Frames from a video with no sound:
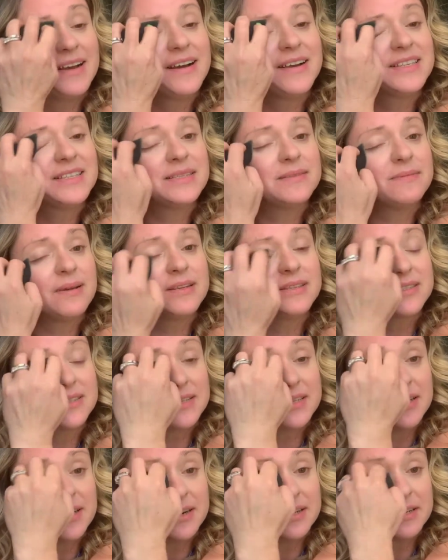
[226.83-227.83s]

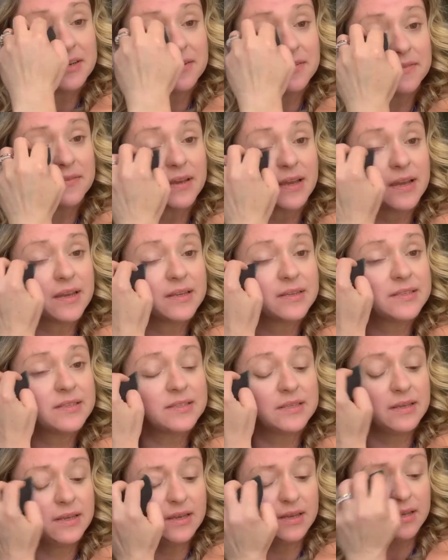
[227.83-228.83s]
especially on your
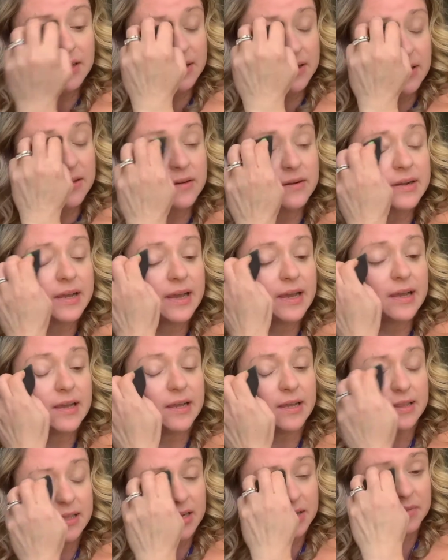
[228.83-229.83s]
face. Okay,
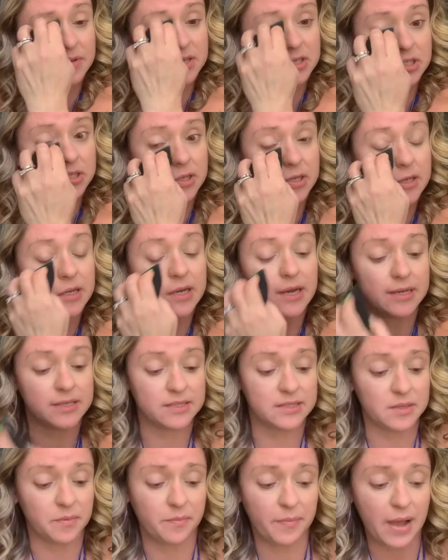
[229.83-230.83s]
and then I'm gonna show you guys
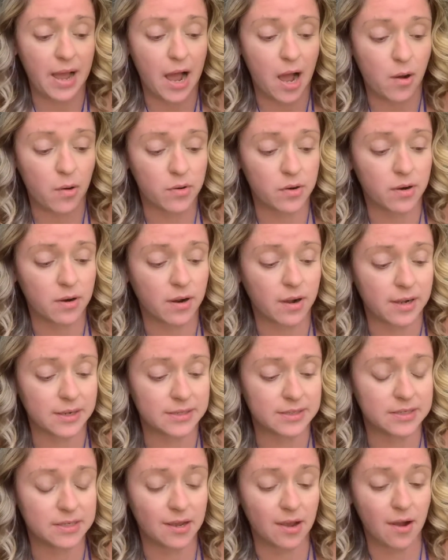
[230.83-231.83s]
the powder
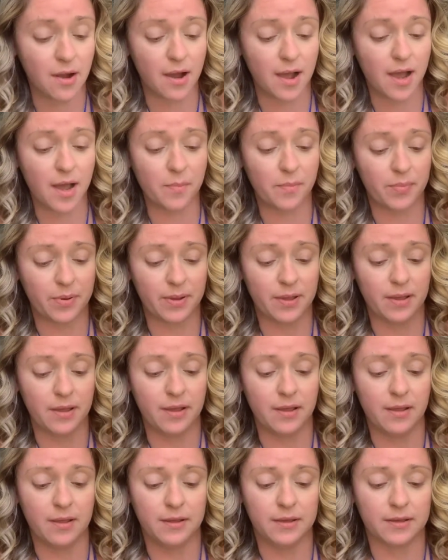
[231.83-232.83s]
on top.
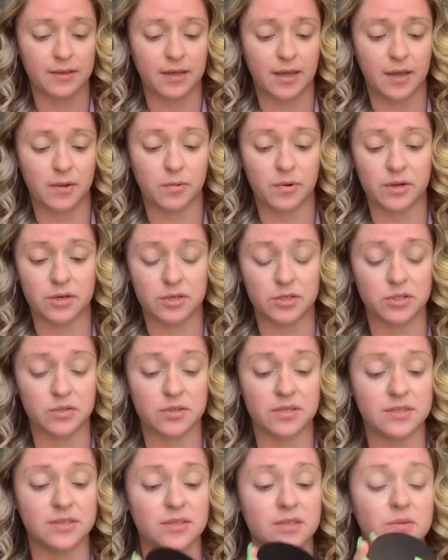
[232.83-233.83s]
Okay, we're gonna do,
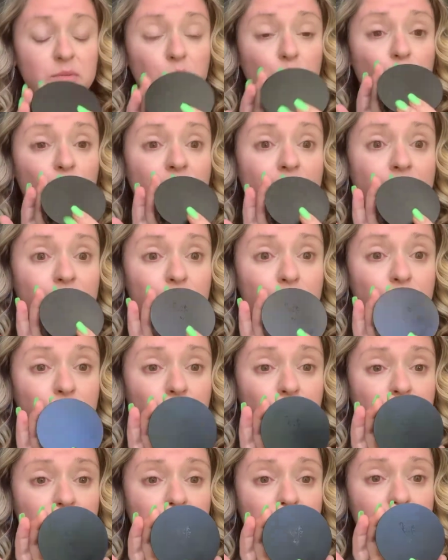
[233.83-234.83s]
this is brand
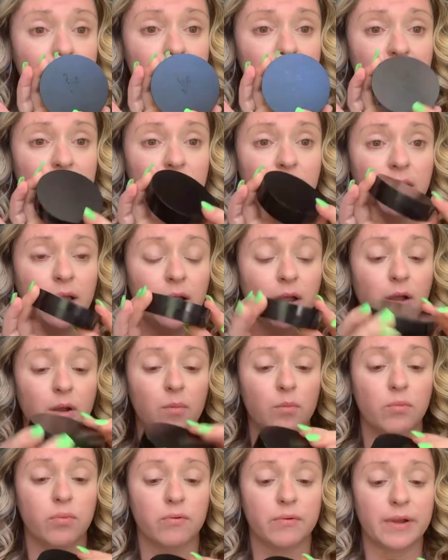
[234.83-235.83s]
new, literally
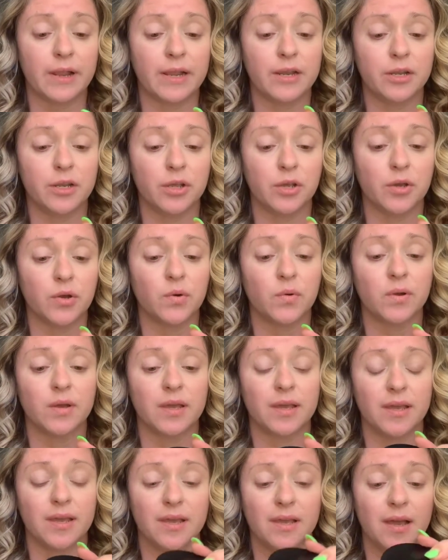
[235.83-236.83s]
brand new.
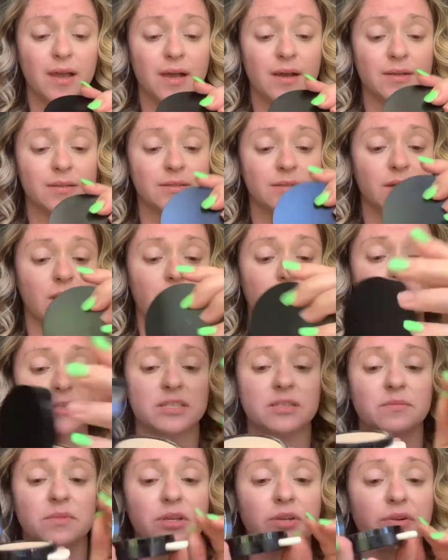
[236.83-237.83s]
It has
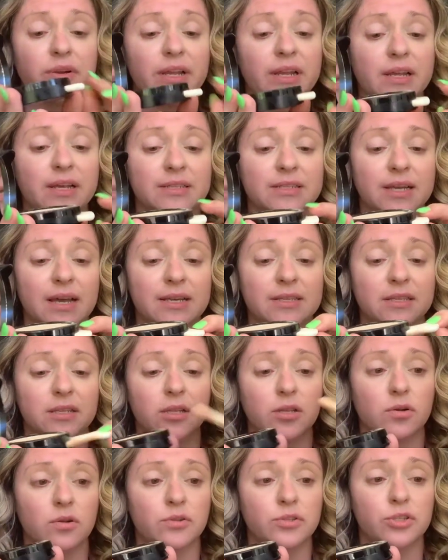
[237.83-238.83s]
awesome ingredients, has a
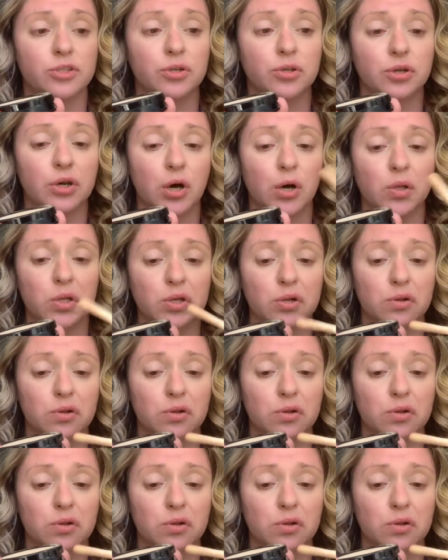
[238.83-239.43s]
little to-go little